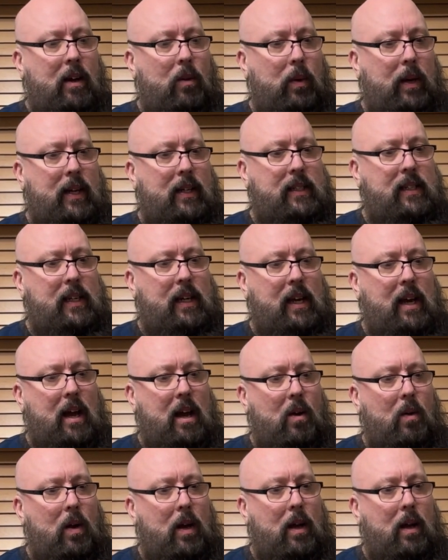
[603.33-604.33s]
we can see
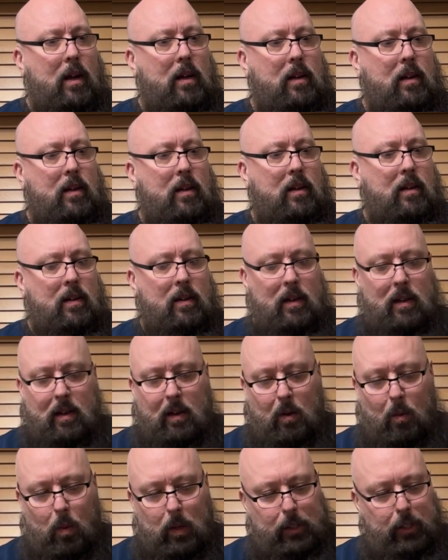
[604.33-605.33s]
how
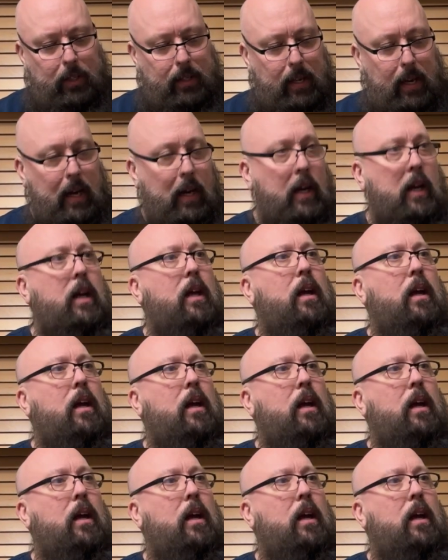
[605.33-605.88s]
what you think.